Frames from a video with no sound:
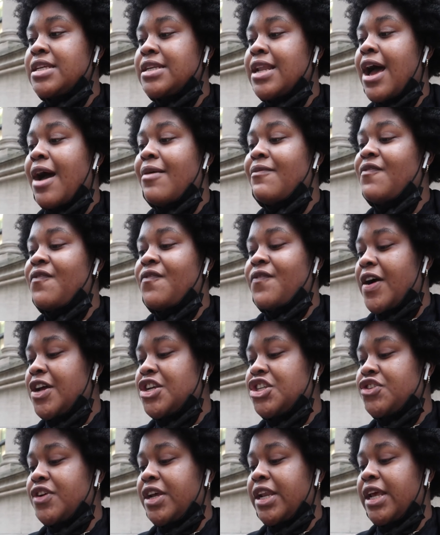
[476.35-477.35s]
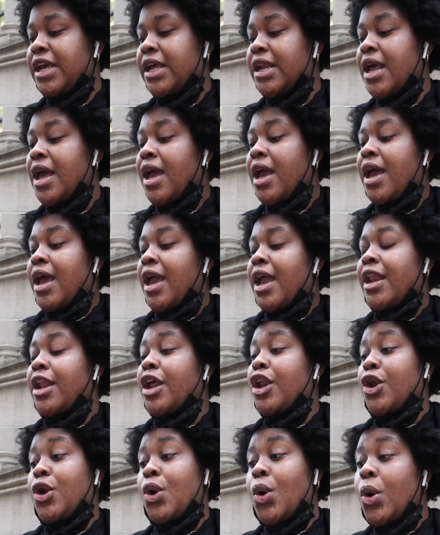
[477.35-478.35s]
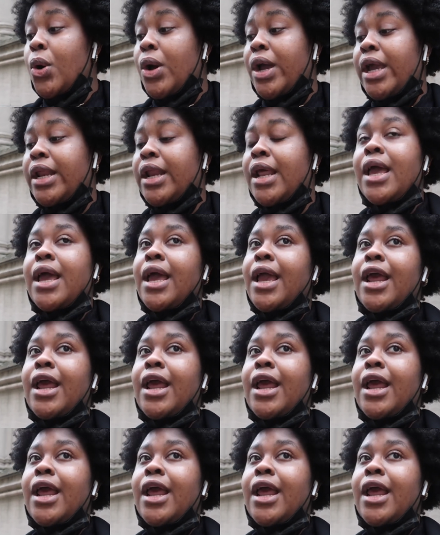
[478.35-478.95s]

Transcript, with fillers: And now I'm frustrated and annoyed